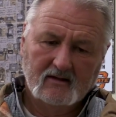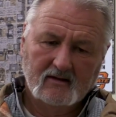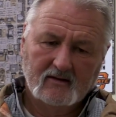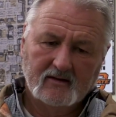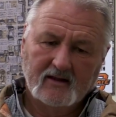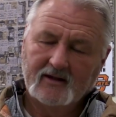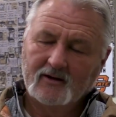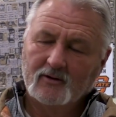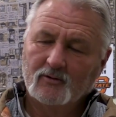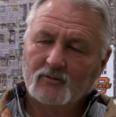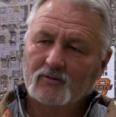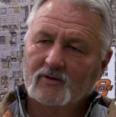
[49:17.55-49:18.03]

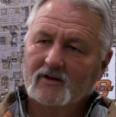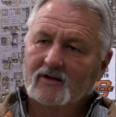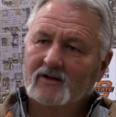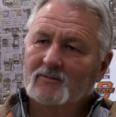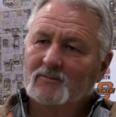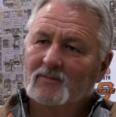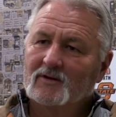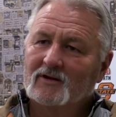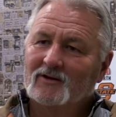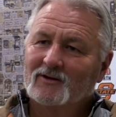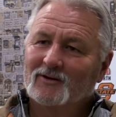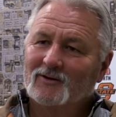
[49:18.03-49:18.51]
they don't need
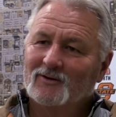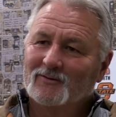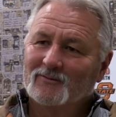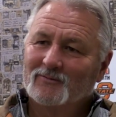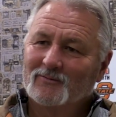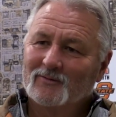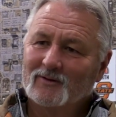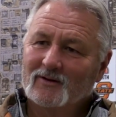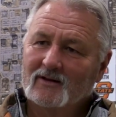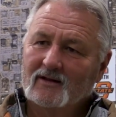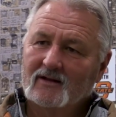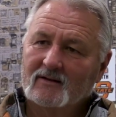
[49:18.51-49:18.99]
me here
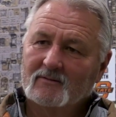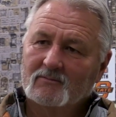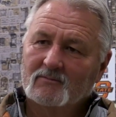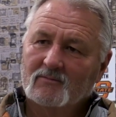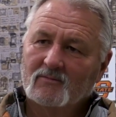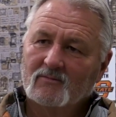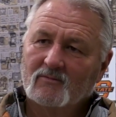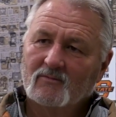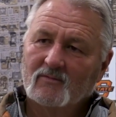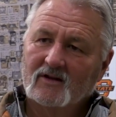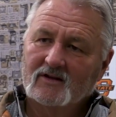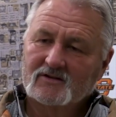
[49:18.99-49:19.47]
for that.
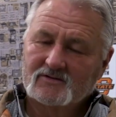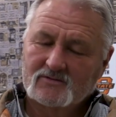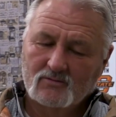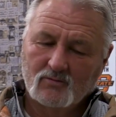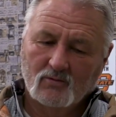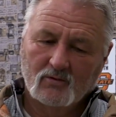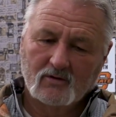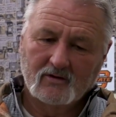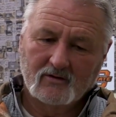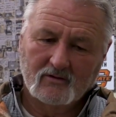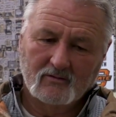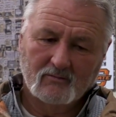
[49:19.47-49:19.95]
That's
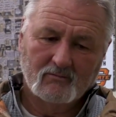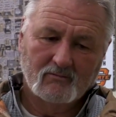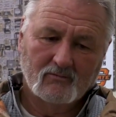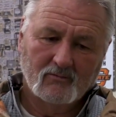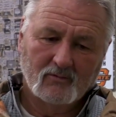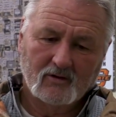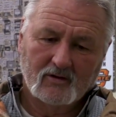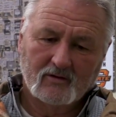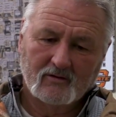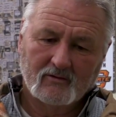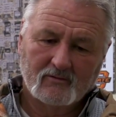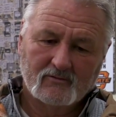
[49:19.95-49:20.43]
one of
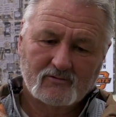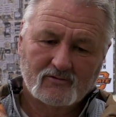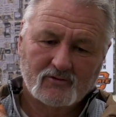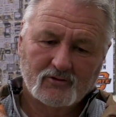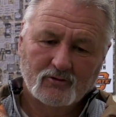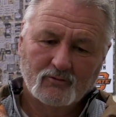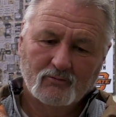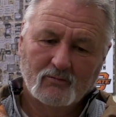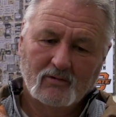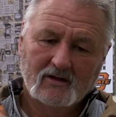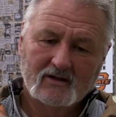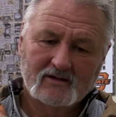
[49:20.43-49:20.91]
the
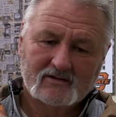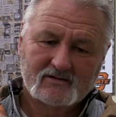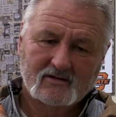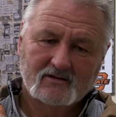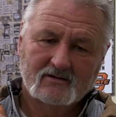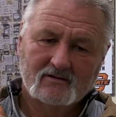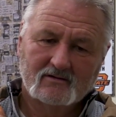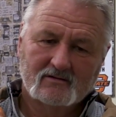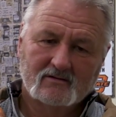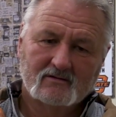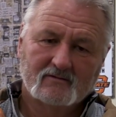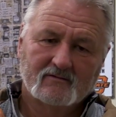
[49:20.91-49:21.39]
true
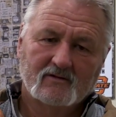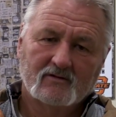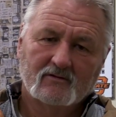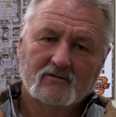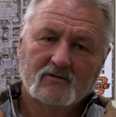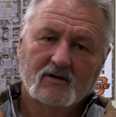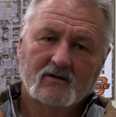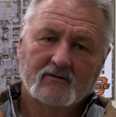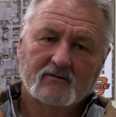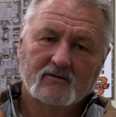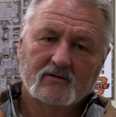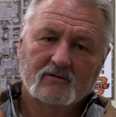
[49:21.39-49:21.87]
blessings of a
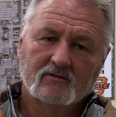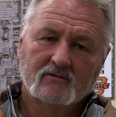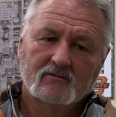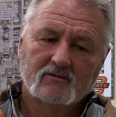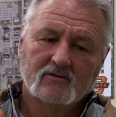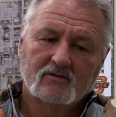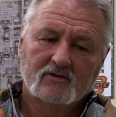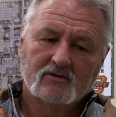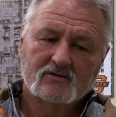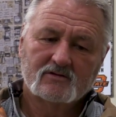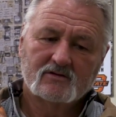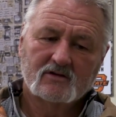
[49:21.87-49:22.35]

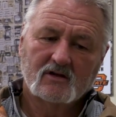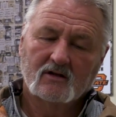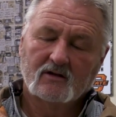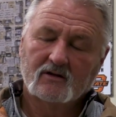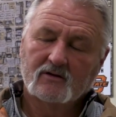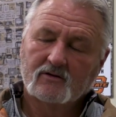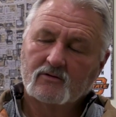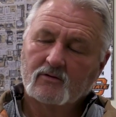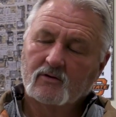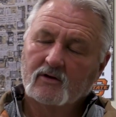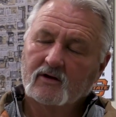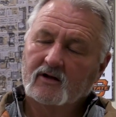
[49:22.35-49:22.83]
good,
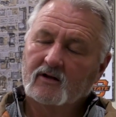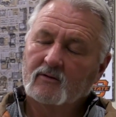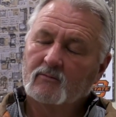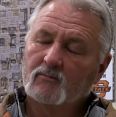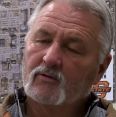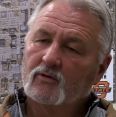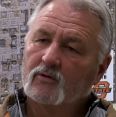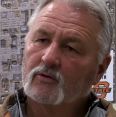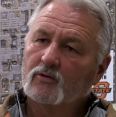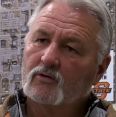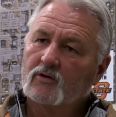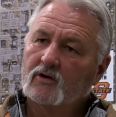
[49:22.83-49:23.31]
solid training
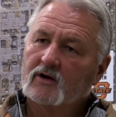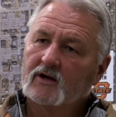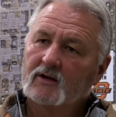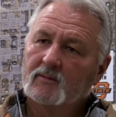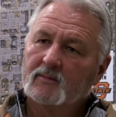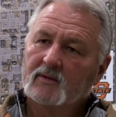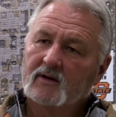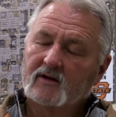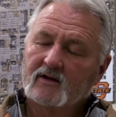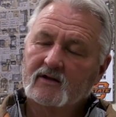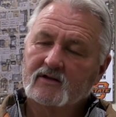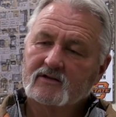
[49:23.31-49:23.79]

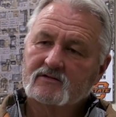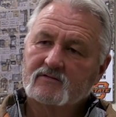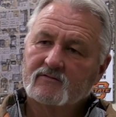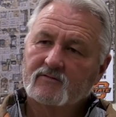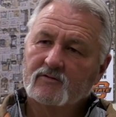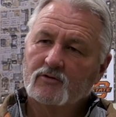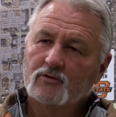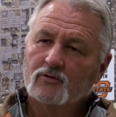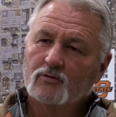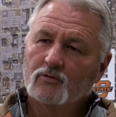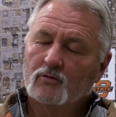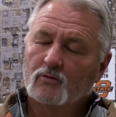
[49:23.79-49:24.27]
program. I guess if
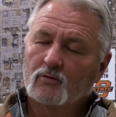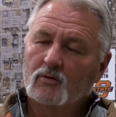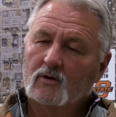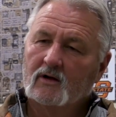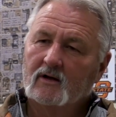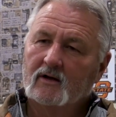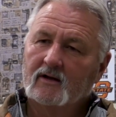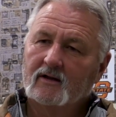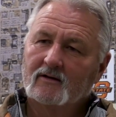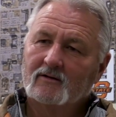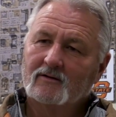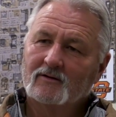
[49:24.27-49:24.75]
you do it
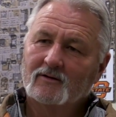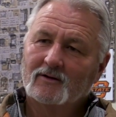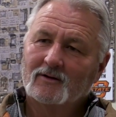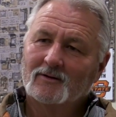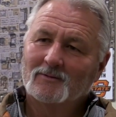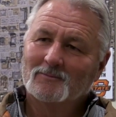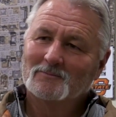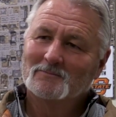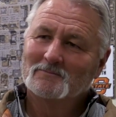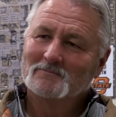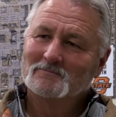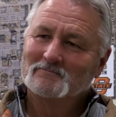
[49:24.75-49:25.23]
right,
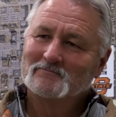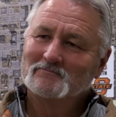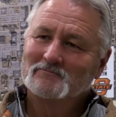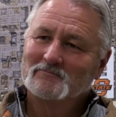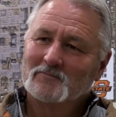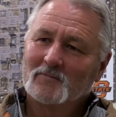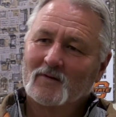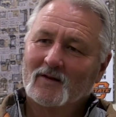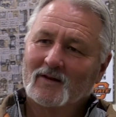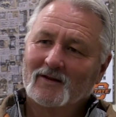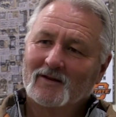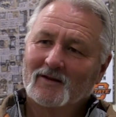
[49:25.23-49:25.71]
then
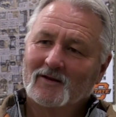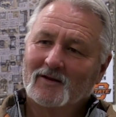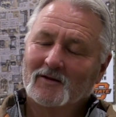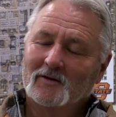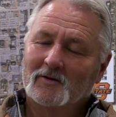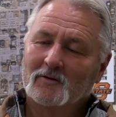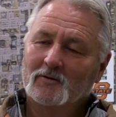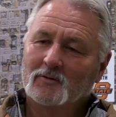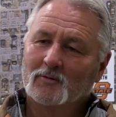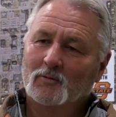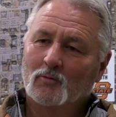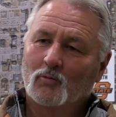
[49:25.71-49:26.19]

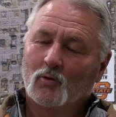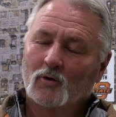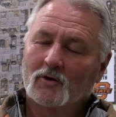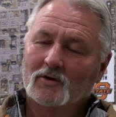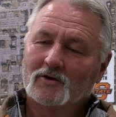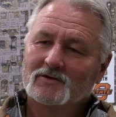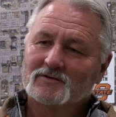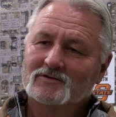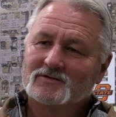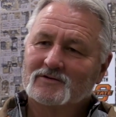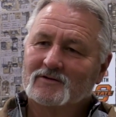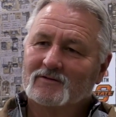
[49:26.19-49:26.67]
you can work
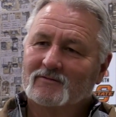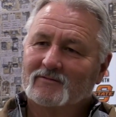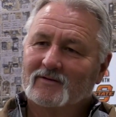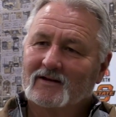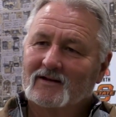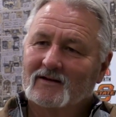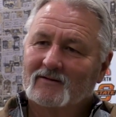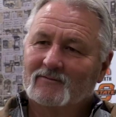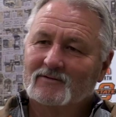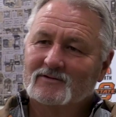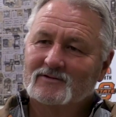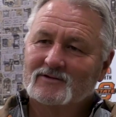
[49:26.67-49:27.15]
yourself
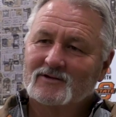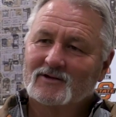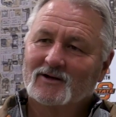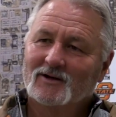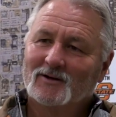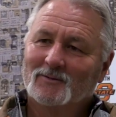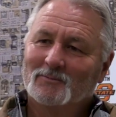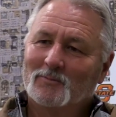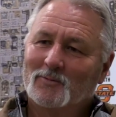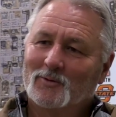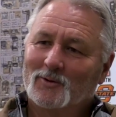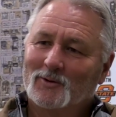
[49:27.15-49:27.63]
out of a
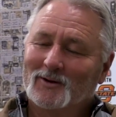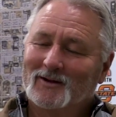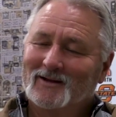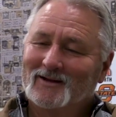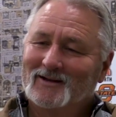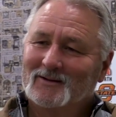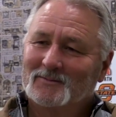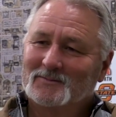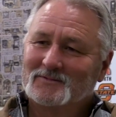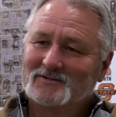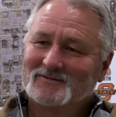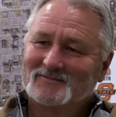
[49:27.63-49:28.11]
job,
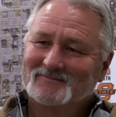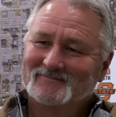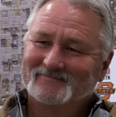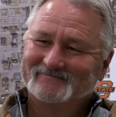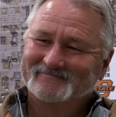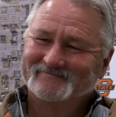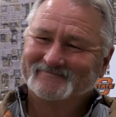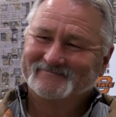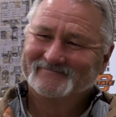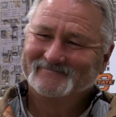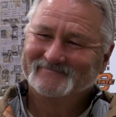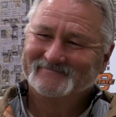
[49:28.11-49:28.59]
perhaps.
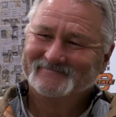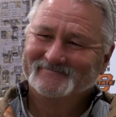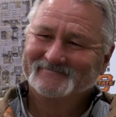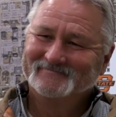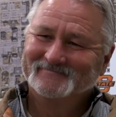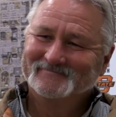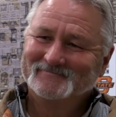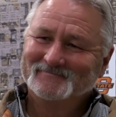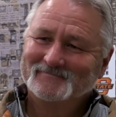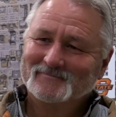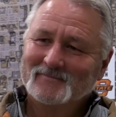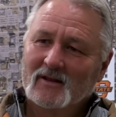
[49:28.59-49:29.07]

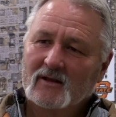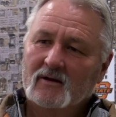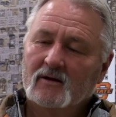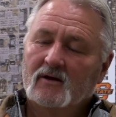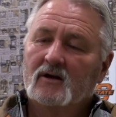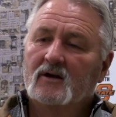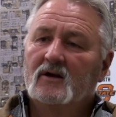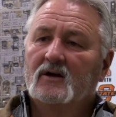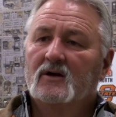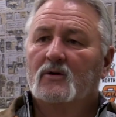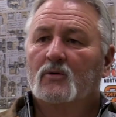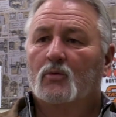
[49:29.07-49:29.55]

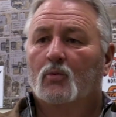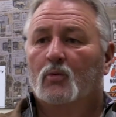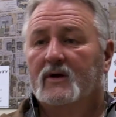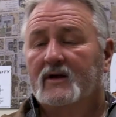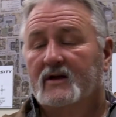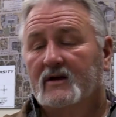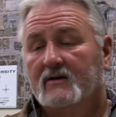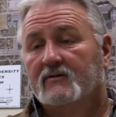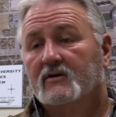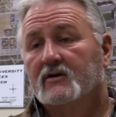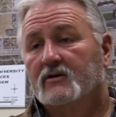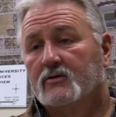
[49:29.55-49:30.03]
We
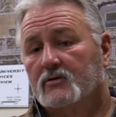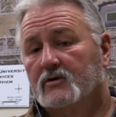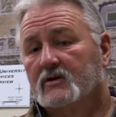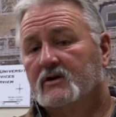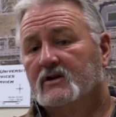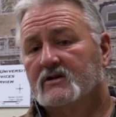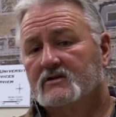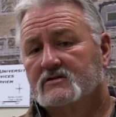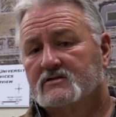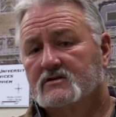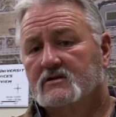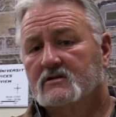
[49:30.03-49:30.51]
have other
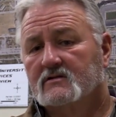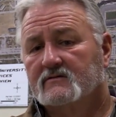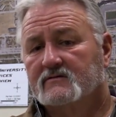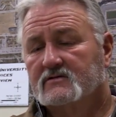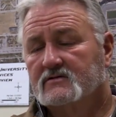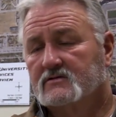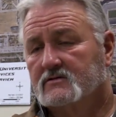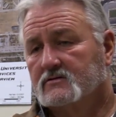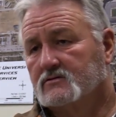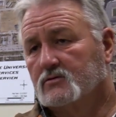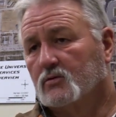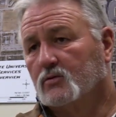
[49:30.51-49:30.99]

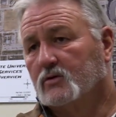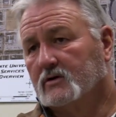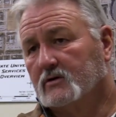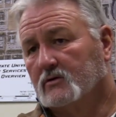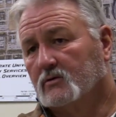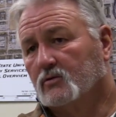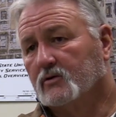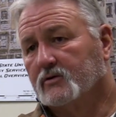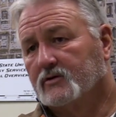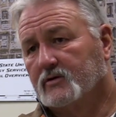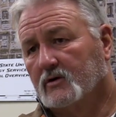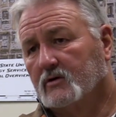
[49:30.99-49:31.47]
initiatives as well
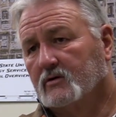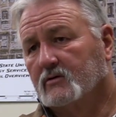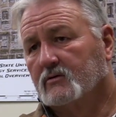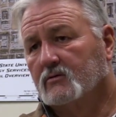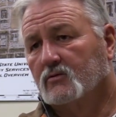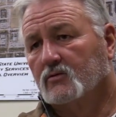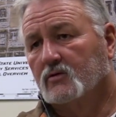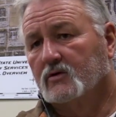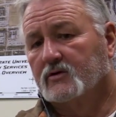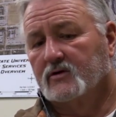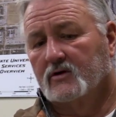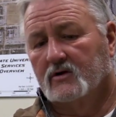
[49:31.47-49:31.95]
with
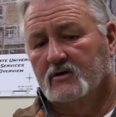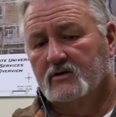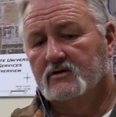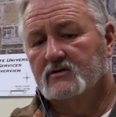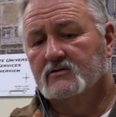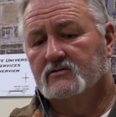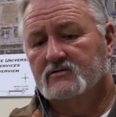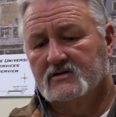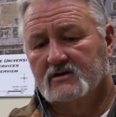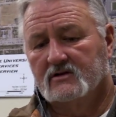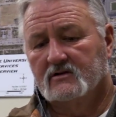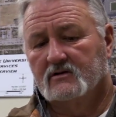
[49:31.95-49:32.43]
our
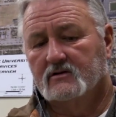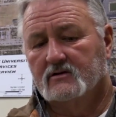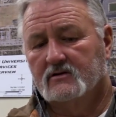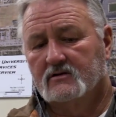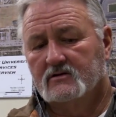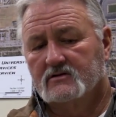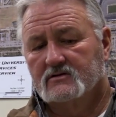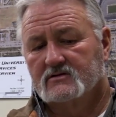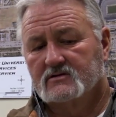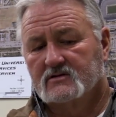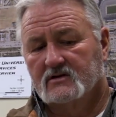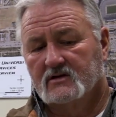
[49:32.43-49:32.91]

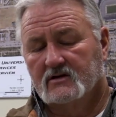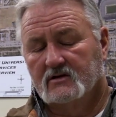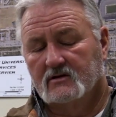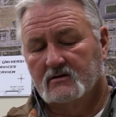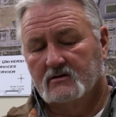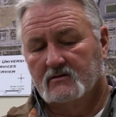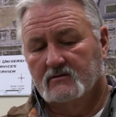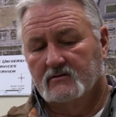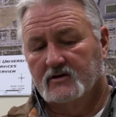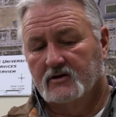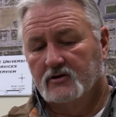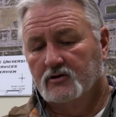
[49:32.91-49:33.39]
utilities.
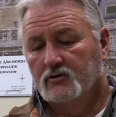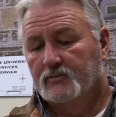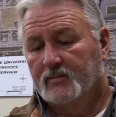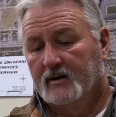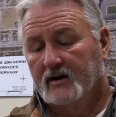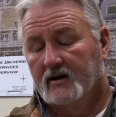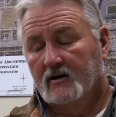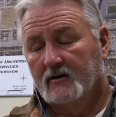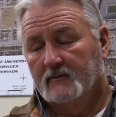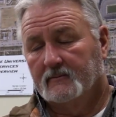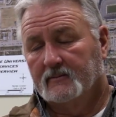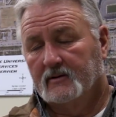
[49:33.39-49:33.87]
The new
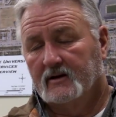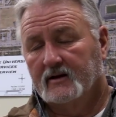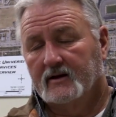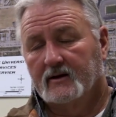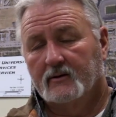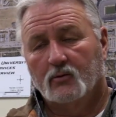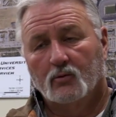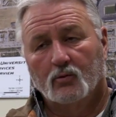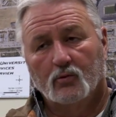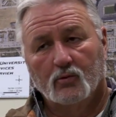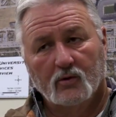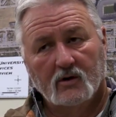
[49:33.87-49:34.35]
power
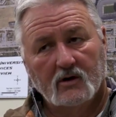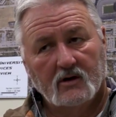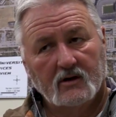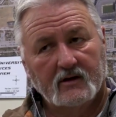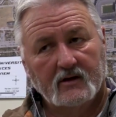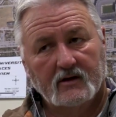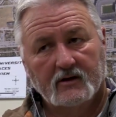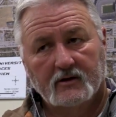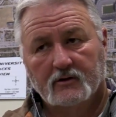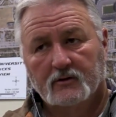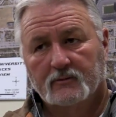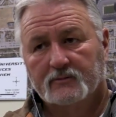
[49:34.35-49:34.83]
plant
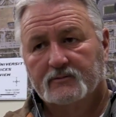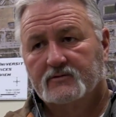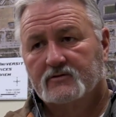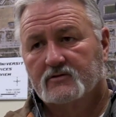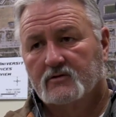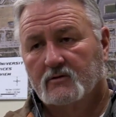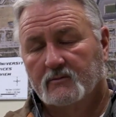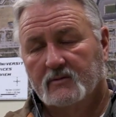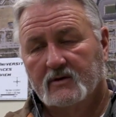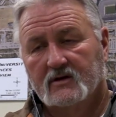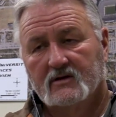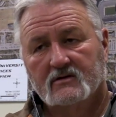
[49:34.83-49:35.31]
really helped
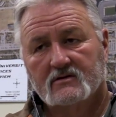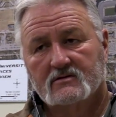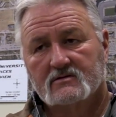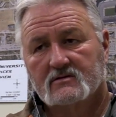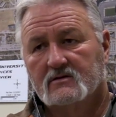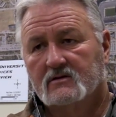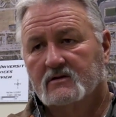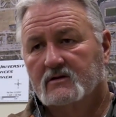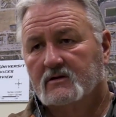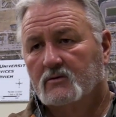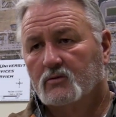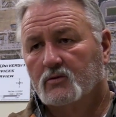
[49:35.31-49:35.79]

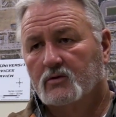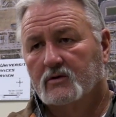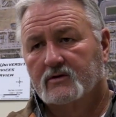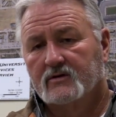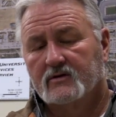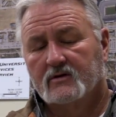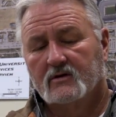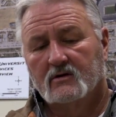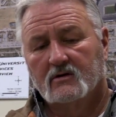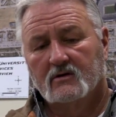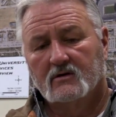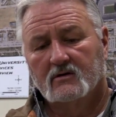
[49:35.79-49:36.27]
tremendously with
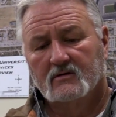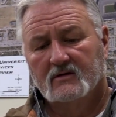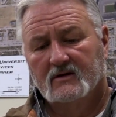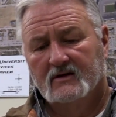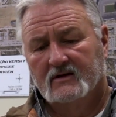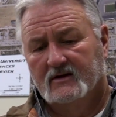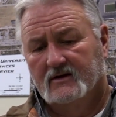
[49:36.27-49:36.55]
our.